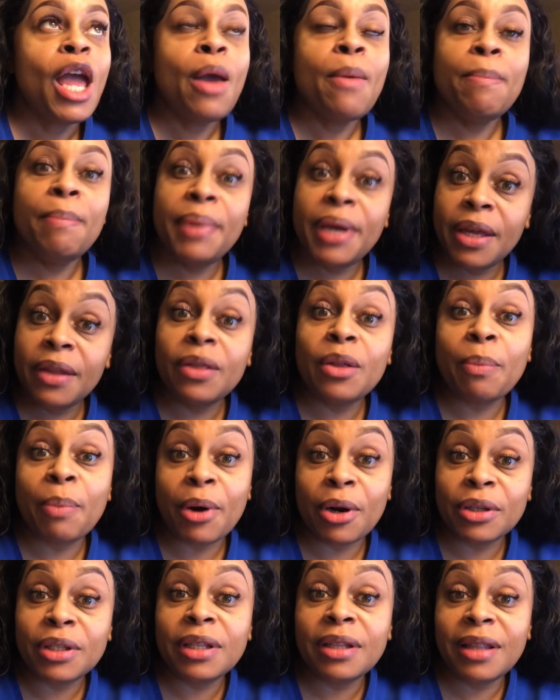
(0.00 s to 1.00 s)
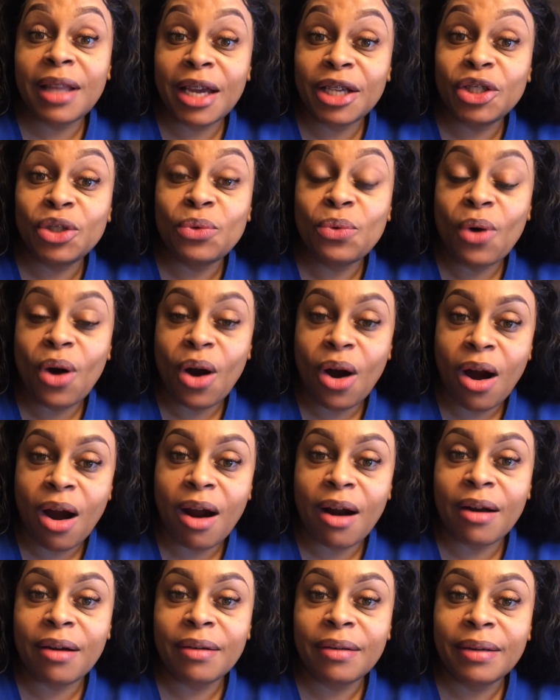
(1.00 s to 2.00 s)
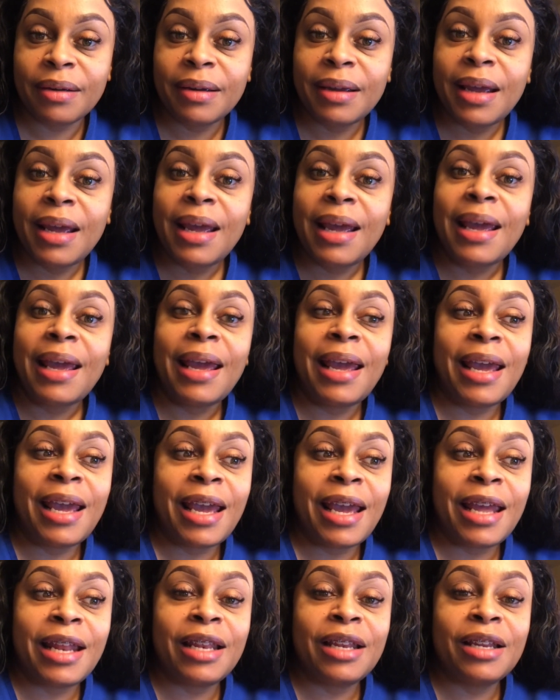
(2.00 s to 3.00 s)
being the person that you are, and